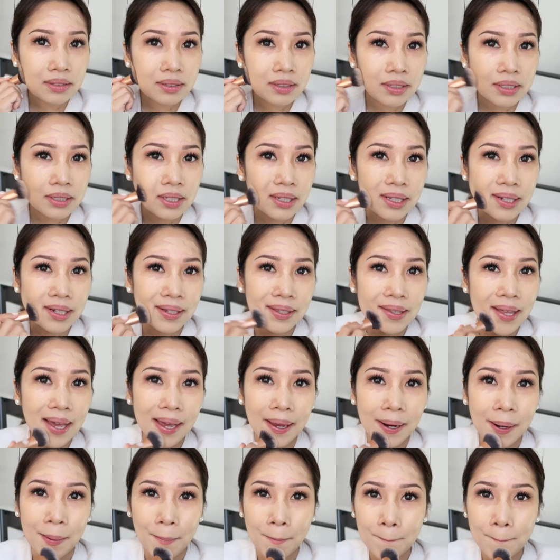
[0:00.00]
Looks a little
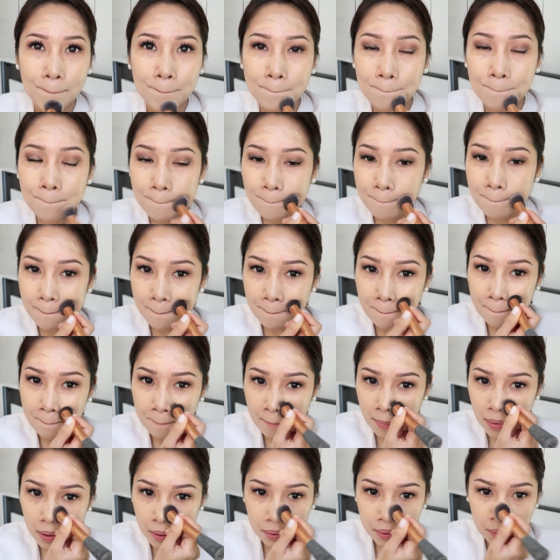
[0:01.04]
light,
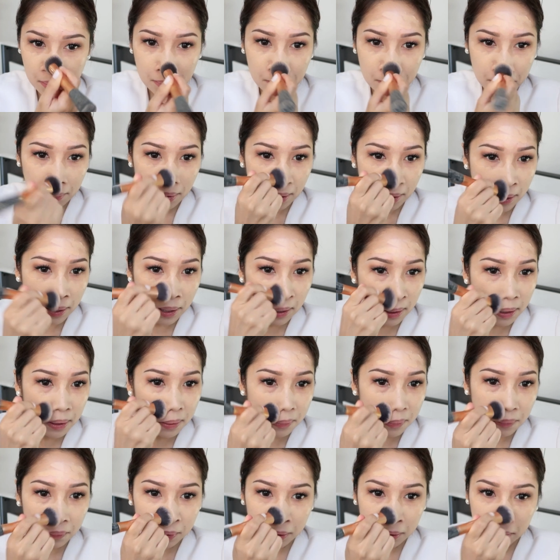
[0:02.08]

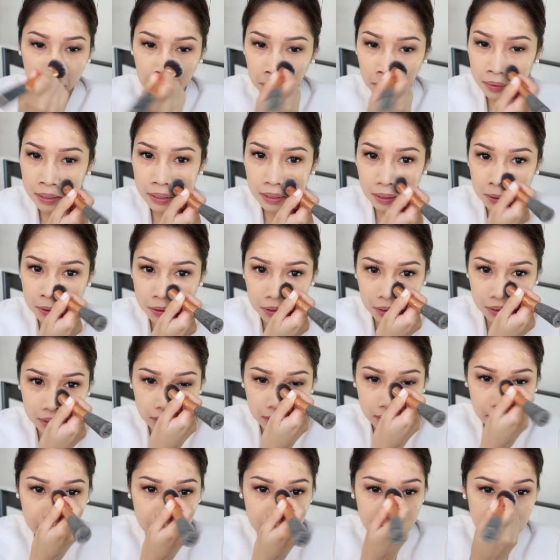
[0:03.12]
but we can always
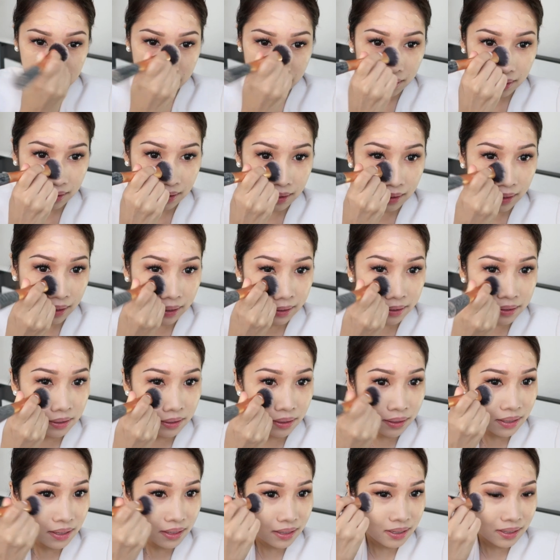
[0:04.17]
adjust it
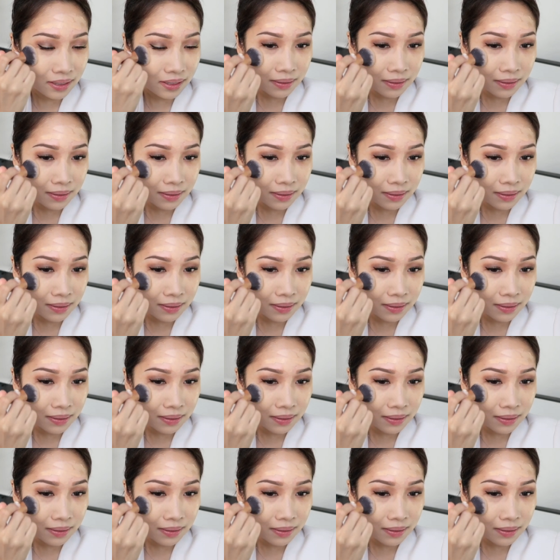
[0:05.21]
later.